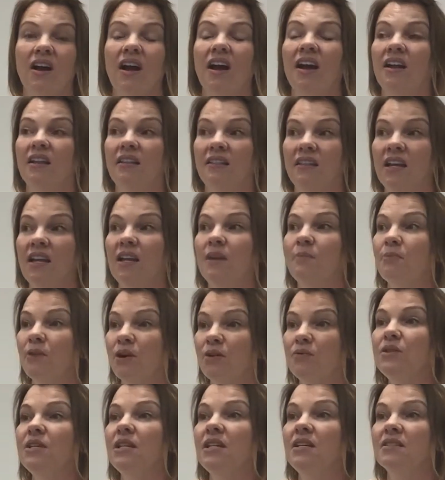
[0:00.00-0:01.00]
kind of lean
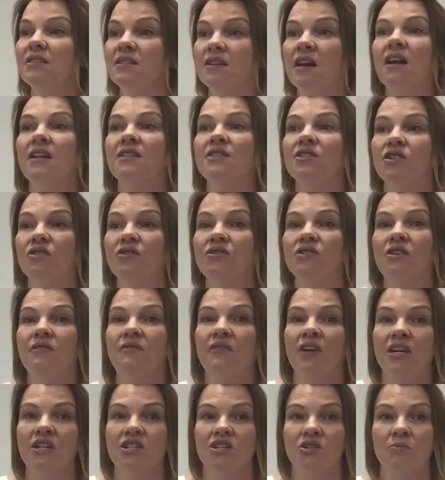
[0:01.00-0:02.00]
proteins, non-starchy
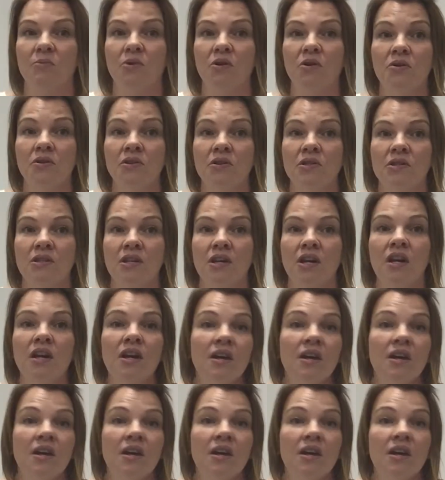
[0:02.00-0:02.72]
vegetables,